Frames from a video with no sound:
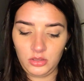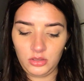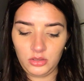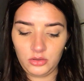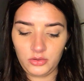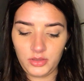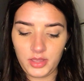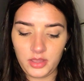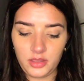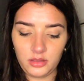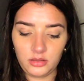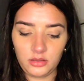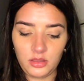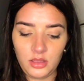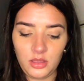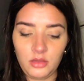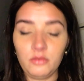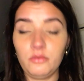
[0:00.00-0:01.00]
Okay?
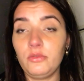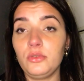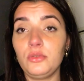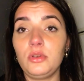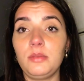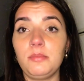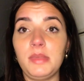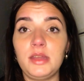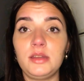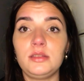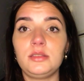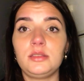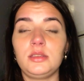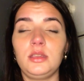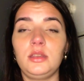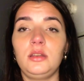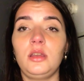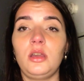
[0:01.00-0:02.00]
Food and
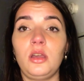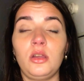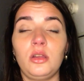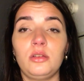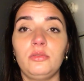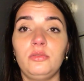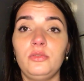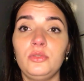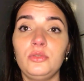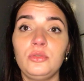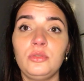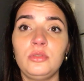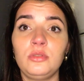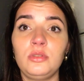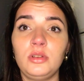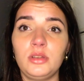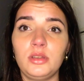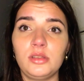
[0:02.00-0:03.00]
medicine. Our
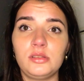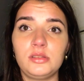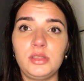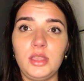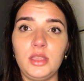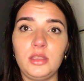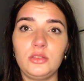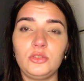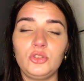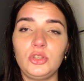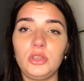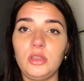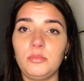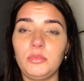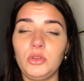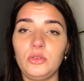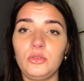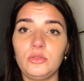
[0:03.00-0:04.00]
food contains
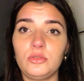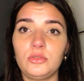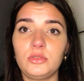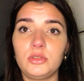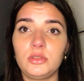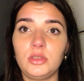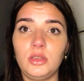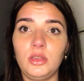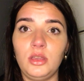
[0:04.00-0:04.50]
GMOs.